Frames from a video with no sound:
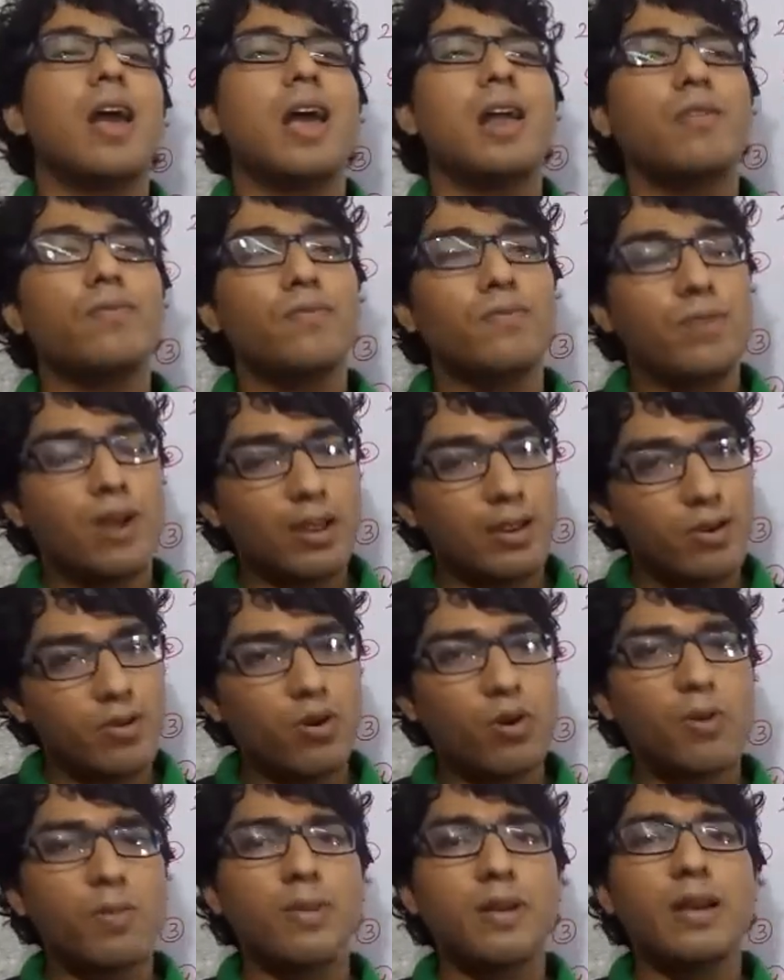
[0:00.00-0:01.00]
and I
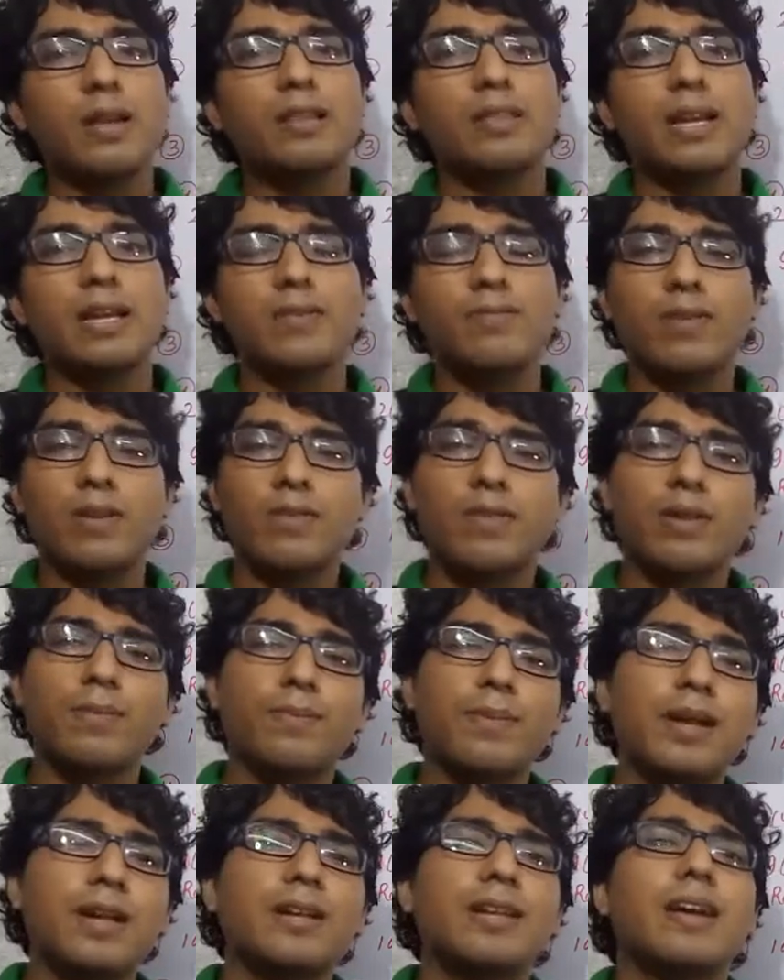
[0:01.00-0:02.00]
hope that we
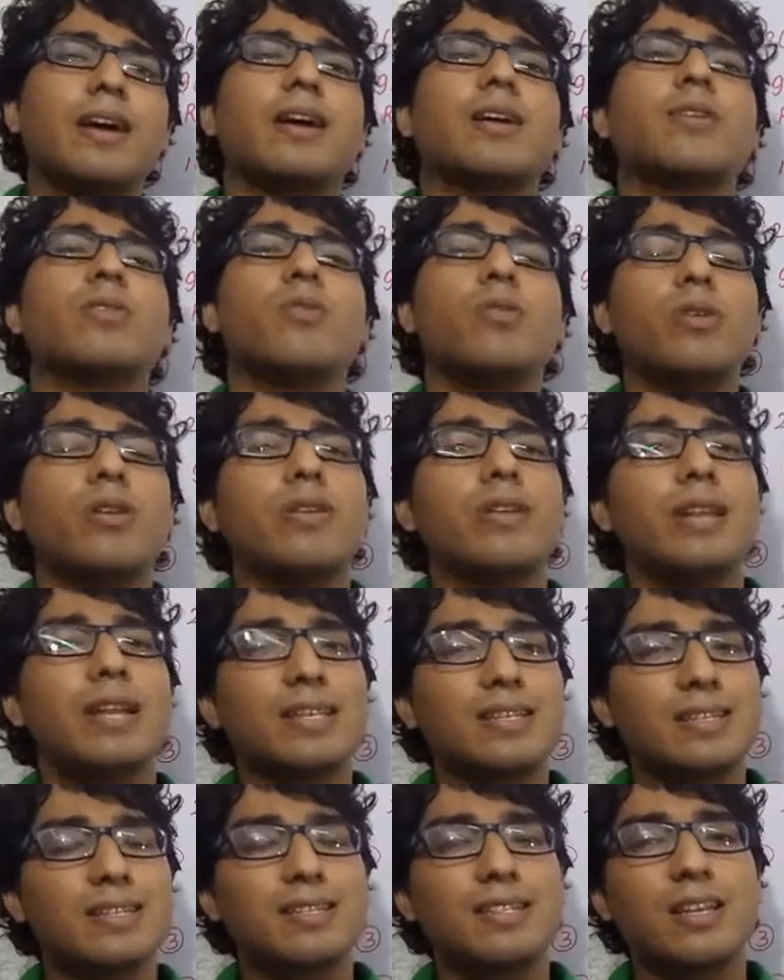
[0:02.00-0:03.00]
will build a good
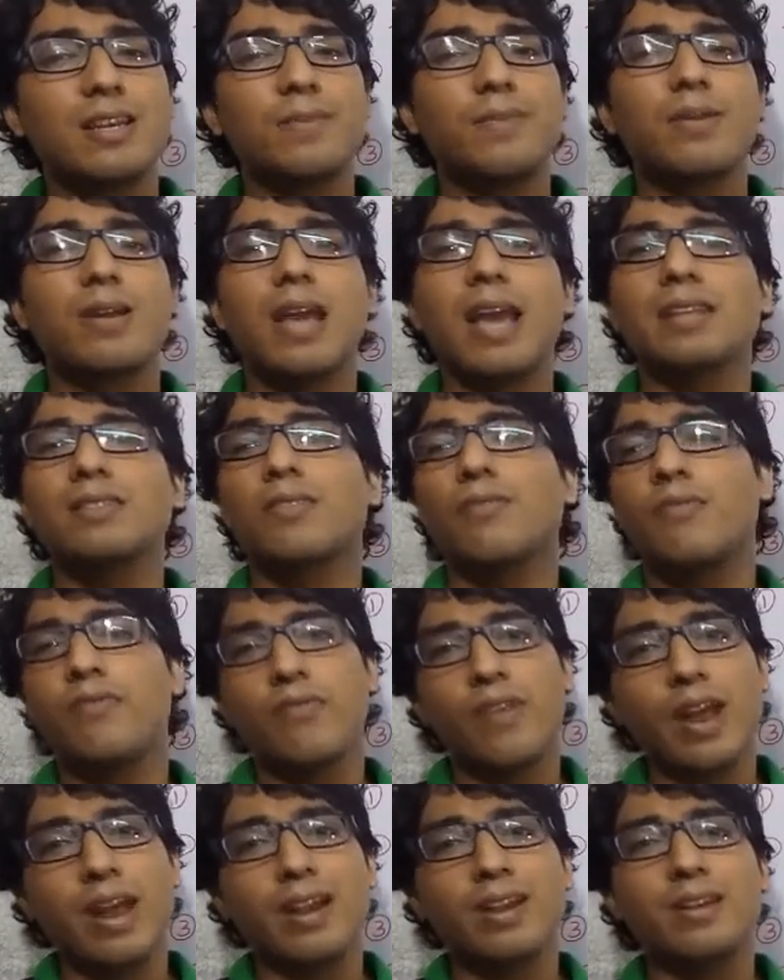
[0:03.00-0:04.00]
relationship as a
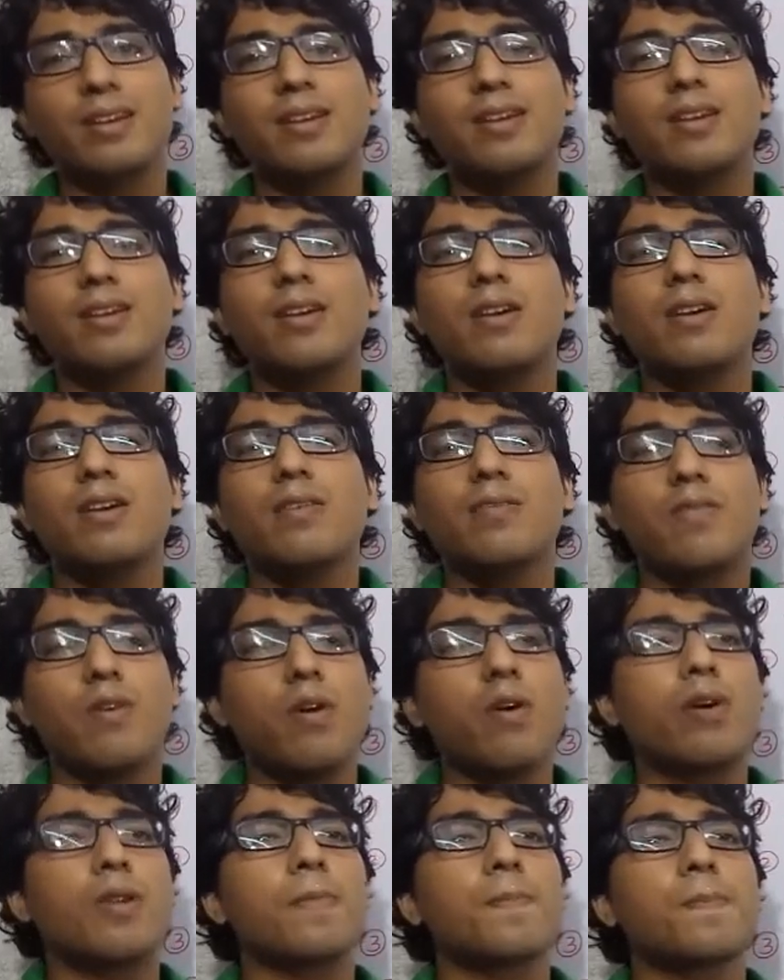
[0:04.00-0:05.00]
friend
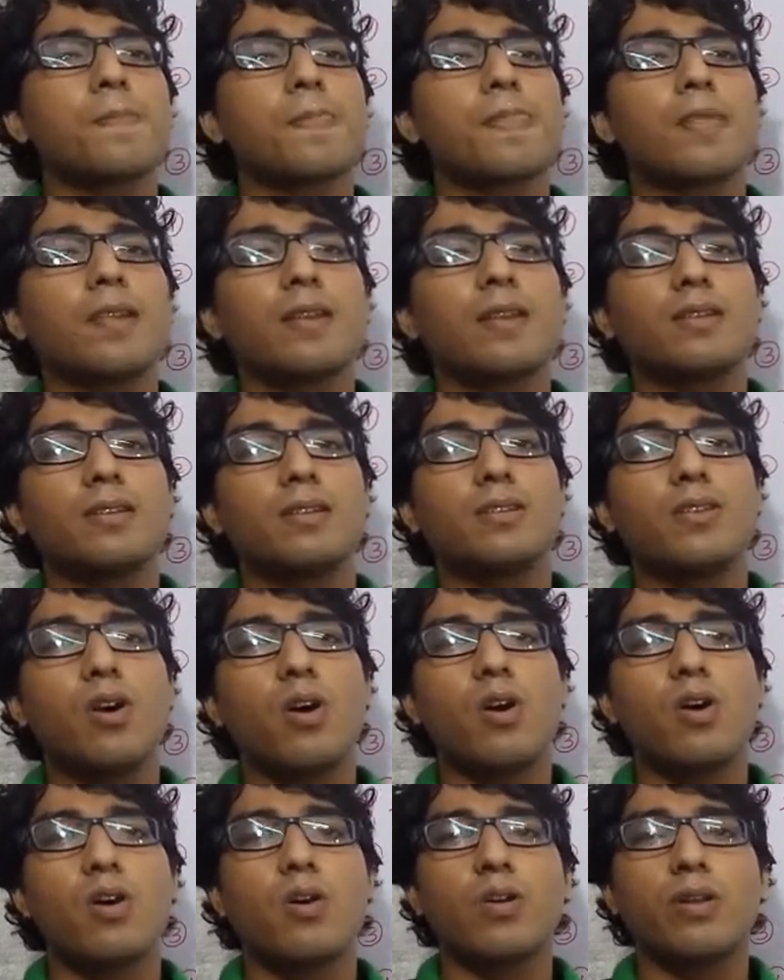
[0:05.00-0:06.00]
for
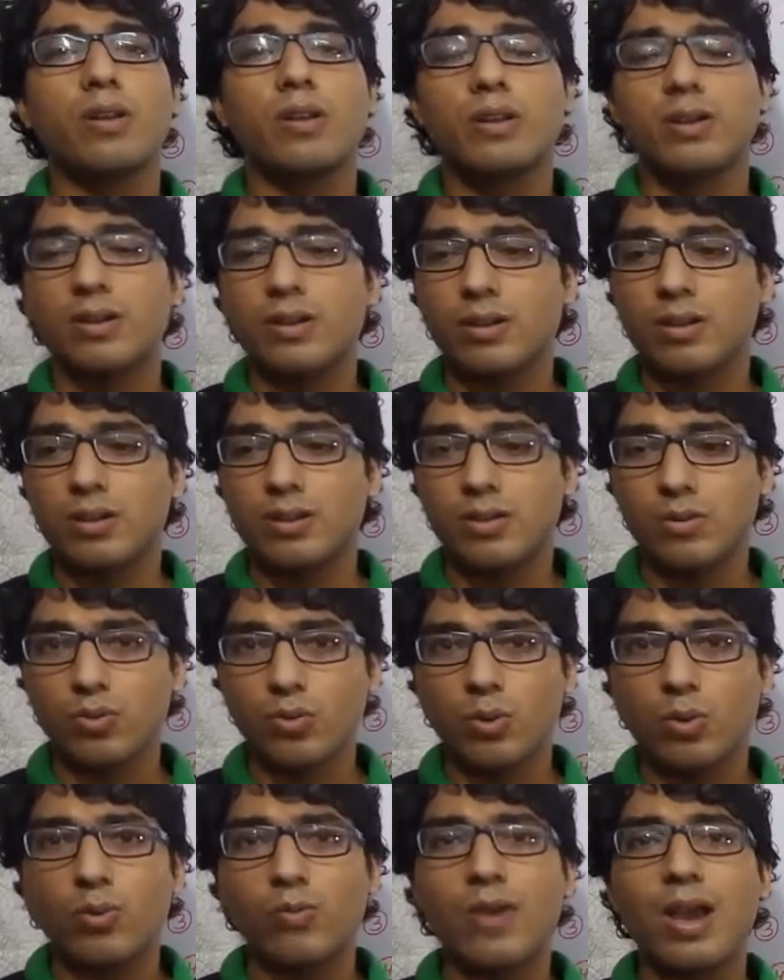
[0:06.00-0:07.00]
your
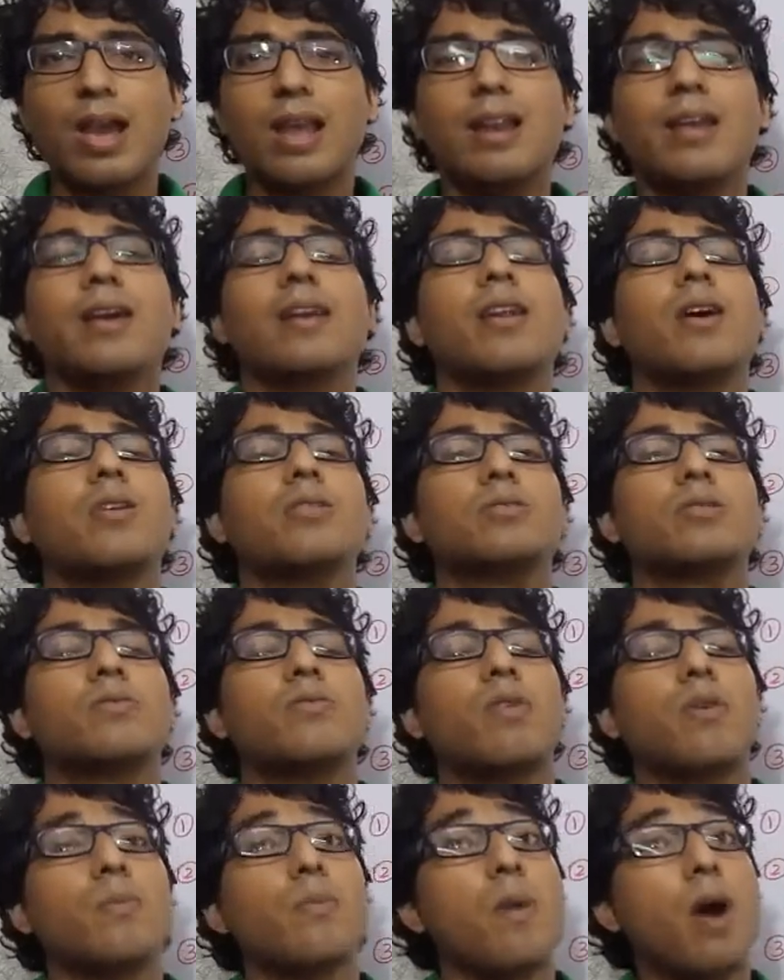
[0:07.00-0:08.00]
goodwill and also
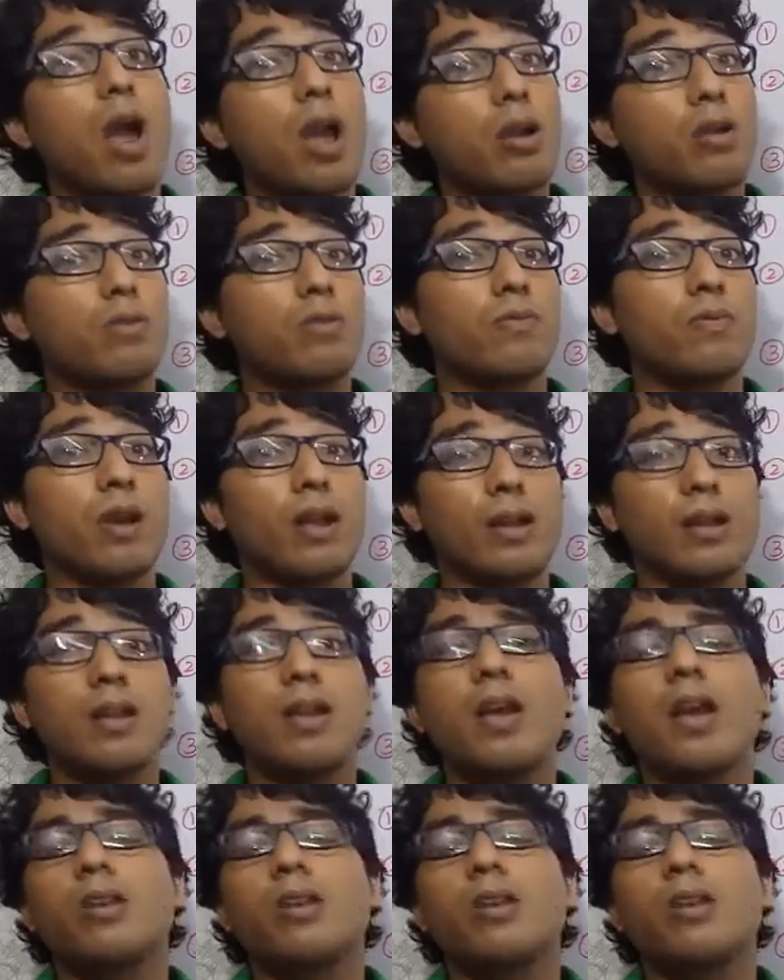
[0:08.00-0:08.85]
for my goodwill.